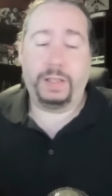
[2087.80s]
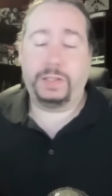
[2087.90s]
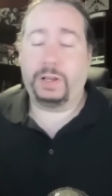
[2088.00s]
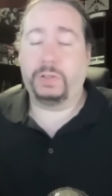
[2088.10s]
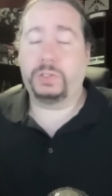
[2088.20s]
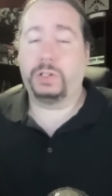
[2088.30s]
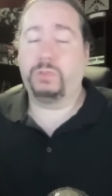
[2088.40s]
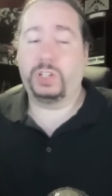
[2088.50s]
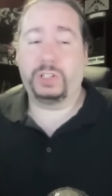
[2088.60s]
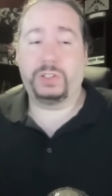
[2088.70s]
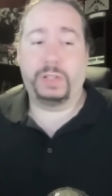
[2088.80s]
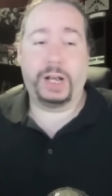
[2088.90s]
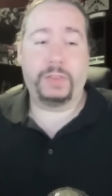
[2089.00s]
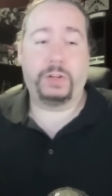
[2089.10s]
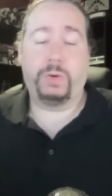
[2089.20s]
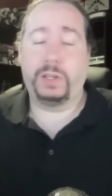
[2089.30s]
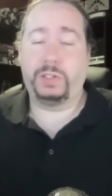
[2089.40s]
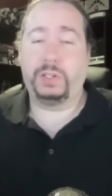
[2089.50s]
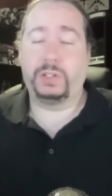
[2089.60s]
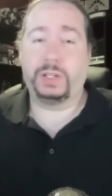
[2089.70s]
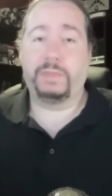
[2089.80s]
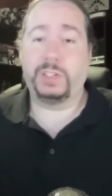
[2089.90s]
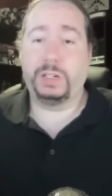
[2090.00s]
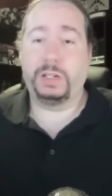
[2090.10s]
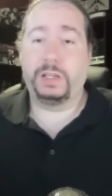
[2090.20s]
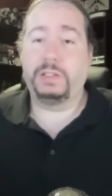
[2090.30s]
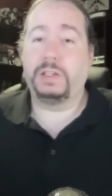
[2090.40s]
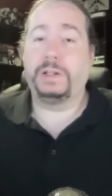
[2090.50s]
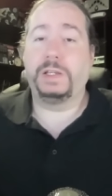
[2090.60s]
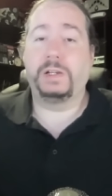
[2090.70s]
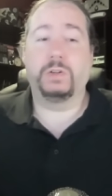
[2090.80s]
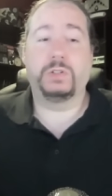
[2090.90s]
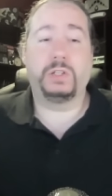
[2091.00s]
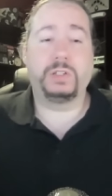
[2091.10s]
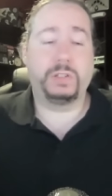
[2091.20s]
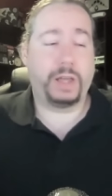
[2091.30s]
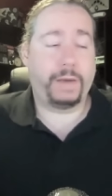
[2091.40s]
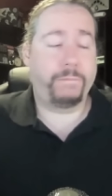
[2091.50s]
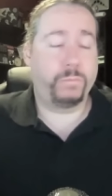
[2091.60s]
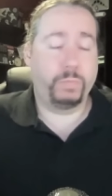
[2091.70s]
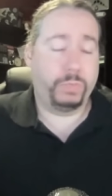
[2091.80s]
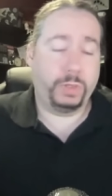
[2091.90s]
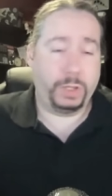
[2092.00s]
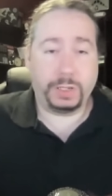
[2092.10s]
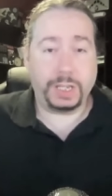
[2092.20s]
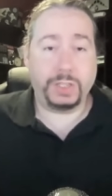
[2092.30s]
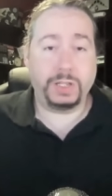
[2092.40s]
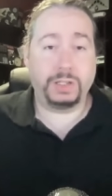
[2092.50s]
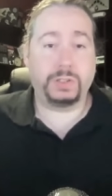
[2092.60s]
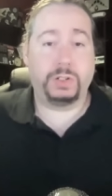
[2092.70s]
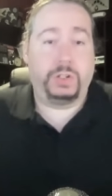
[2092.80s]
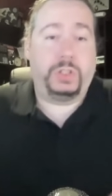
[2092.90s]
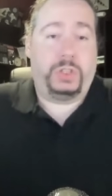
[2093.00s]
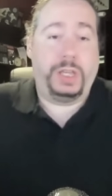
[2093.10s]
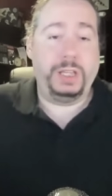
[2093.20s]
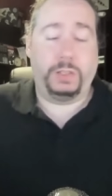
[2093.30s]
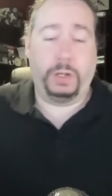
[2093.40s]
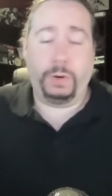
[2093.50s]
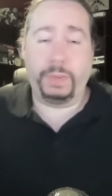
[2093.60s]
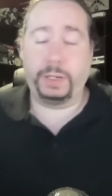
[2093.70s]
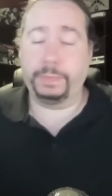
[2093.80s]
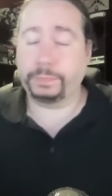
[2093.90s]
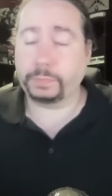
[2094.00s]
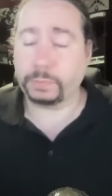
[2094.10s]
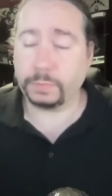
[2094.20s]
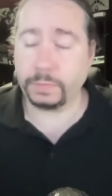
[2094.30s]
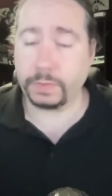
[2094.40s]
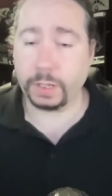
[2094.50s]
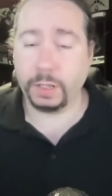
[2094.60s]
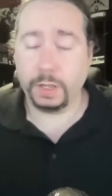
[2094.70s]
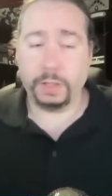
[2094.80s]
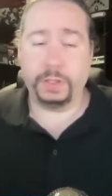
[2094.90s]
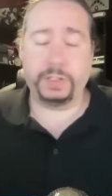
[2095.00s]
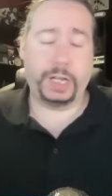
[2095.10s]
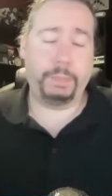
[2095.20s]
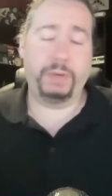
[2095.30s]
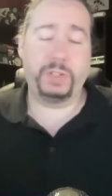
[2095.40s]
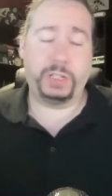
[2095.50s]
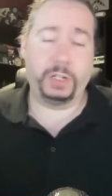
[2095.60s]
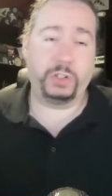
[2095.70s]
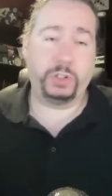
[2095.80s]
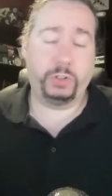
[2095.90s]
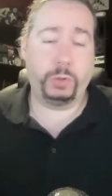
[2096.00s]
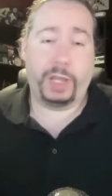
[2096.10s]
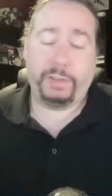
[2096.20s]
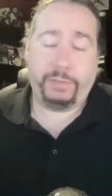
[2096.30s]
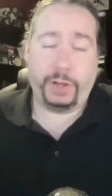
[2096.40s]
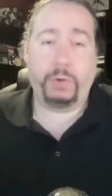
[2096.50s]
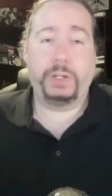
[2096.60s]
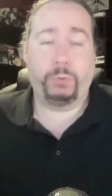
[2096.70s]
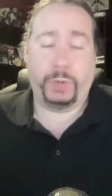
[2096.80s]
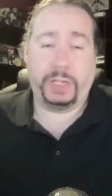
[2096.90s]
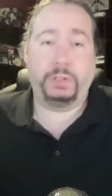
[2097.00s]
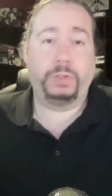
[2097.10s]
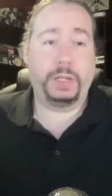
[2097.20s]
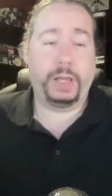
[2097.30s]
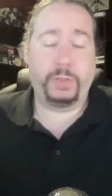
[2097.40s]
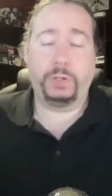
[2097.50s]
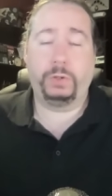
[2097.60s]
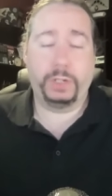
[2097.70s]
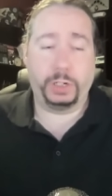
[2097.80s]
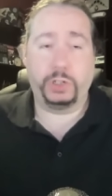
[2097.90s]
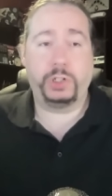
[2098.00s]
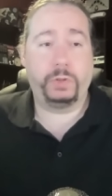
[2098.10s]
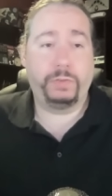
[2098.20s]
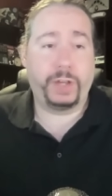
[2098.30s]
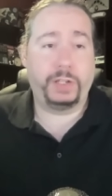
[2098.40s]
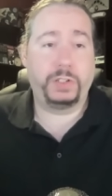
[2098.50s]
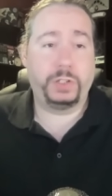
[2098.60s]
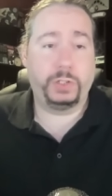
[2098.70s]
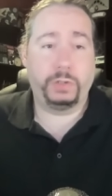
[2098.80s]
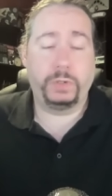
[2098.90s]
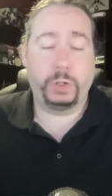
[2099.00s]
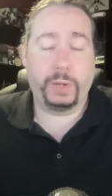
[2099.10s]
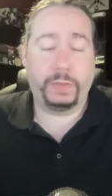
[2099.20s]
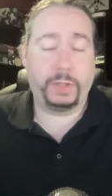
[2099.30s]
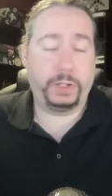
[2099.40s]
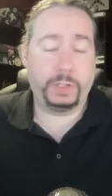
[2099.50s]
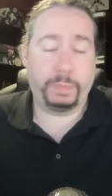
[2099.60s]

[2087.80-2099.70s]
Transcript: it's also just not the craziest I've seen in 18 years. This is eh, this I think is a good thing though. I mean, this type of attention to a very real ethical issue facing YouTube, I think, is a